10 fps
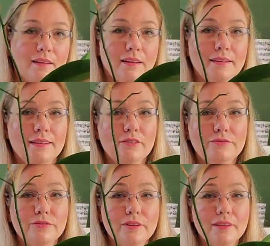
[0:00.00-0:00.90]
Okay, now
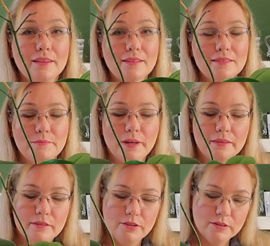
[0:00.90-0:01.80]
for this
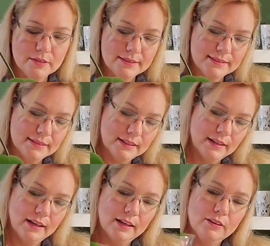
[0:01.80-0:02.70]
method you can
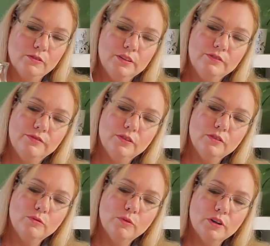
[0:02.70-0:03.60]
see I only
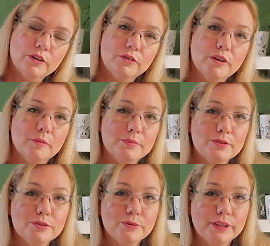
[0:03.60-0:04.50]
filled the water up
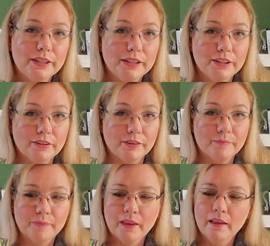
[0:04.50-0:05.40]
to here.
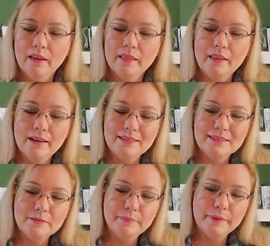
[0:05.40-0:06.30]

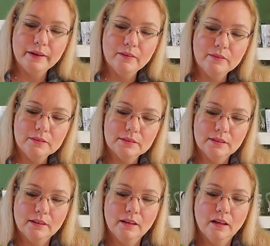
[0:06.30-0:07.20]
That's about
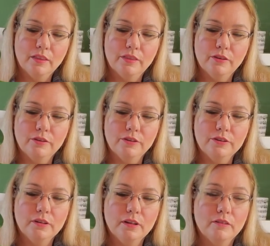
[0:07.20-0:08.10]
a
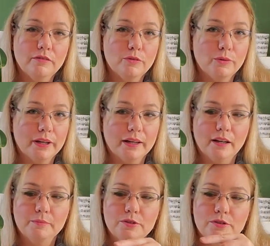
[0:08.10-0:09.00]
third of the way
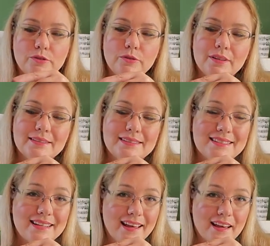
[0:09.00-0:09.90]
up to the
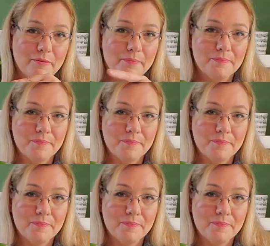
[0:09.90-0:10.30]
stem.